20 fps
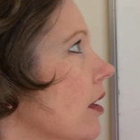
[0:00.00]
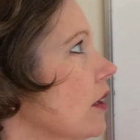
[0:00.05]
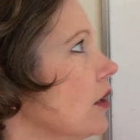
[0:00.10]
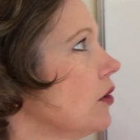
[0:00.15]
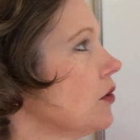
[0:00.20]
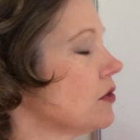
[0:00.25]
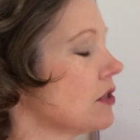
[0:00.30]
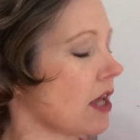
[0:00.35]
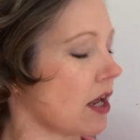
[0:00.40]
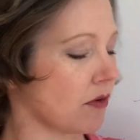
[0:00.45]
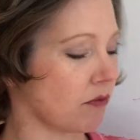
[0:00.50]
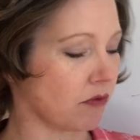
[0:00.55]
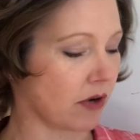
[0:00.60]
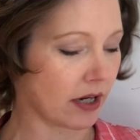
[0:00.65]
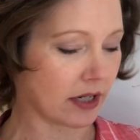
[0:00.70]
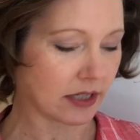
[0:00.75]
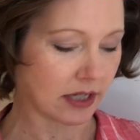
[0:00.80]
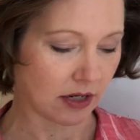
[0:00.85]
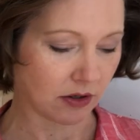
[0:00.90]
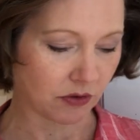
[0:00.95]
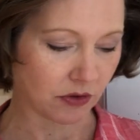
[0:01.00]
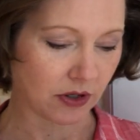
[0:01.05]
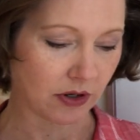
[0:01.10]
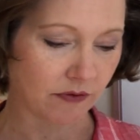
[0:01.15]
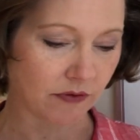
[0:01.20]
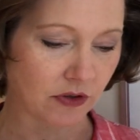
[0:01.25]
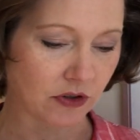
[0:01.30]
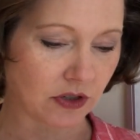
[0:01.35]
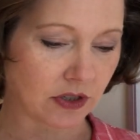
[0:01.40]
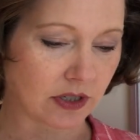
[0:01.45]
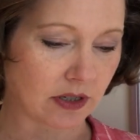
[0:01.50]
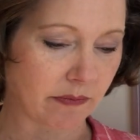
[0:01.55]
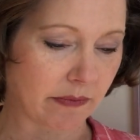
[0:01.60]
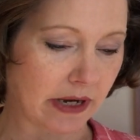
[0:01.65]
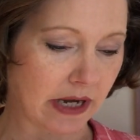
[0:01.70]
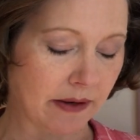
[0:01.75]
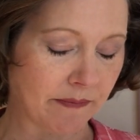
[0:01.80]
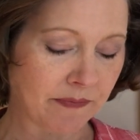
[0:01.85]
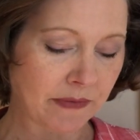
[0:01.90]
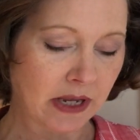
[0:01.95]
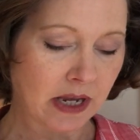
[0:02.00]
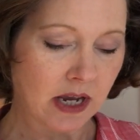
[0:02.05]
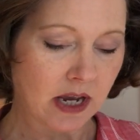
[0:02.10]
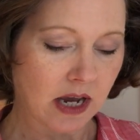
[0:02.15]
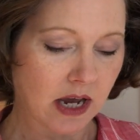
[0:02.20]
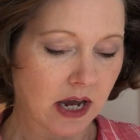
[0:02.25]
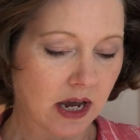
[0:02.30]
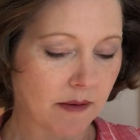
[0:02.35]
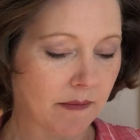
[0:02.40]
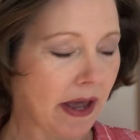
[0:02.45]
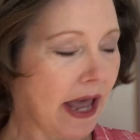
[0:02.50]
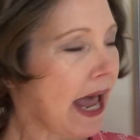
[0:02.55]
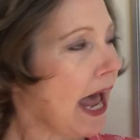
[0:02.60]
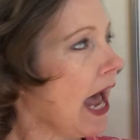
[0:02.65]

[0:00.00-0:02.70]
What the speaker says: going to use that rectangle there for just a minute. How